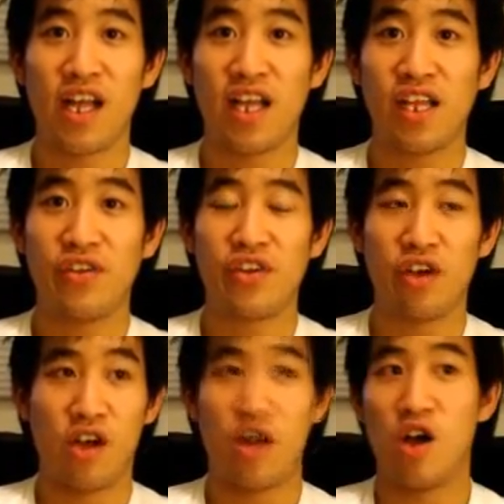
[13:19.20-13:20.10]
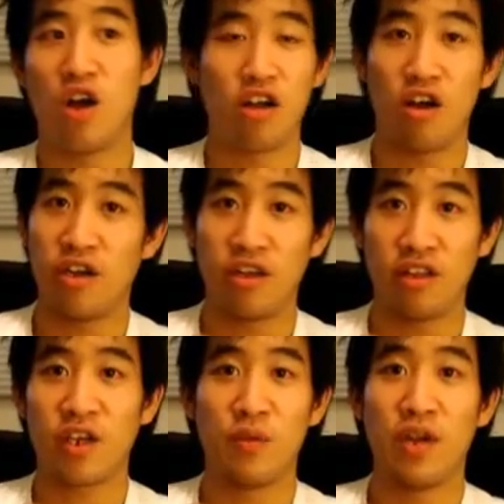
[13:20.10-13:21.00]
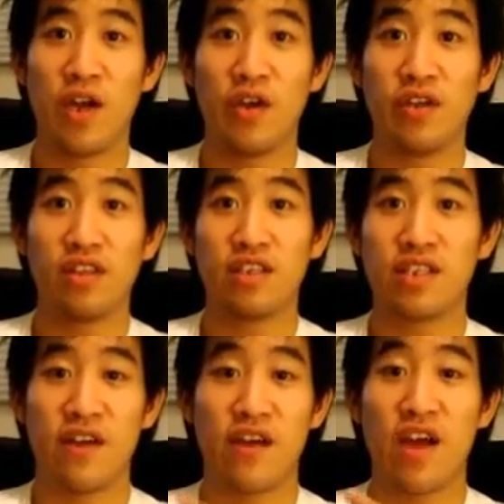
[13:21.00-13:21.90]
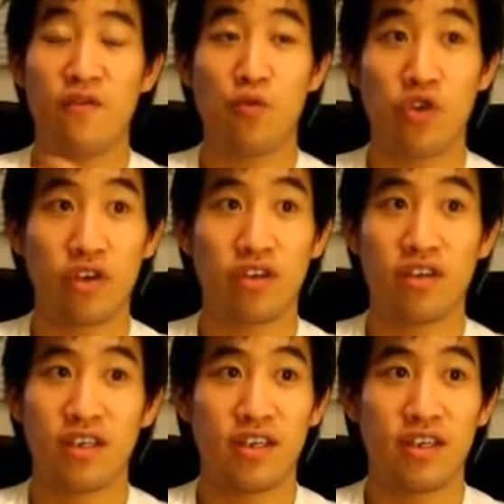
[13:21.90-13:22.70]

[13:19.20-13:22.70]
and I don't think I'm alone in this. Everyone